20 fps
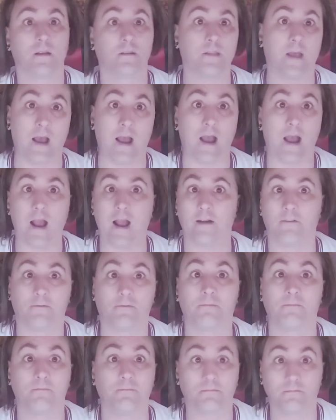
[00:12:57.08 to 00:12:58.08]
that I have
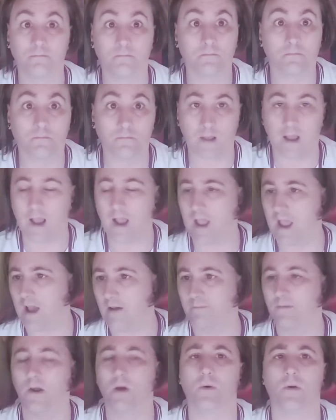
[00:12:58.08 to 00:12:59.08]
I
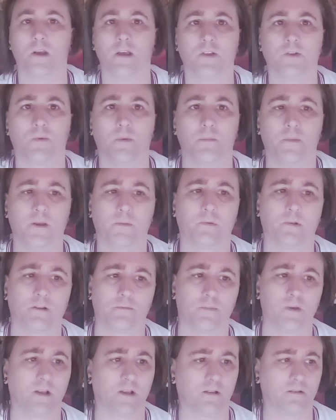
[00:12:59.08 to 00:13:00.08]
have noticed when people have
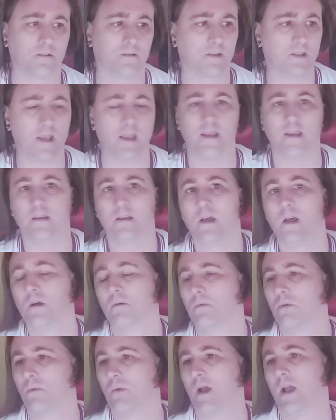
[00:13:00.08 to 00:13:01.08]
been saying,
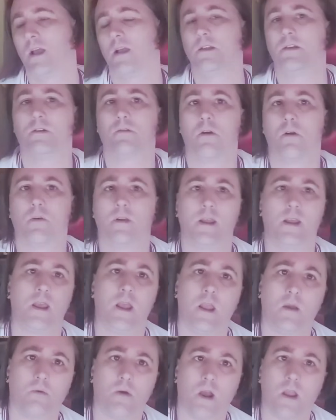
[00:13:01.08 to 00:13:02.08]
well, why aren't you growing it
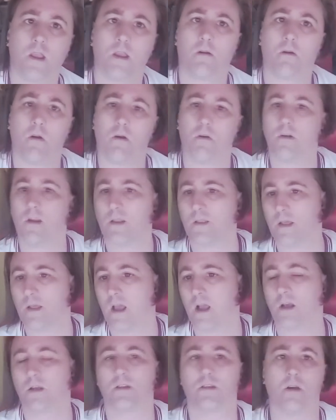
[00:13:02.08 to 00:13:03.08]
here? Why aren't you growing it
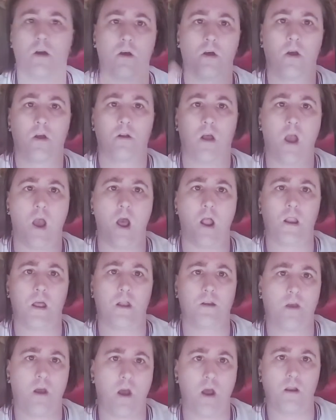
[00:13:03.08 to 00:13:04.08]
there? Because oh,
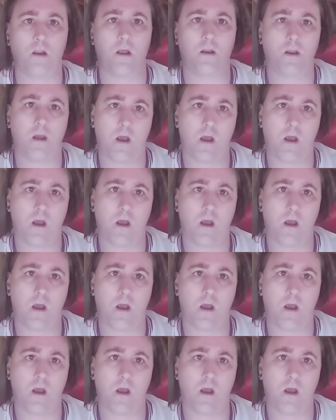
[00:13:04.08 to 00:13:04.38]
Heartland, Heartland,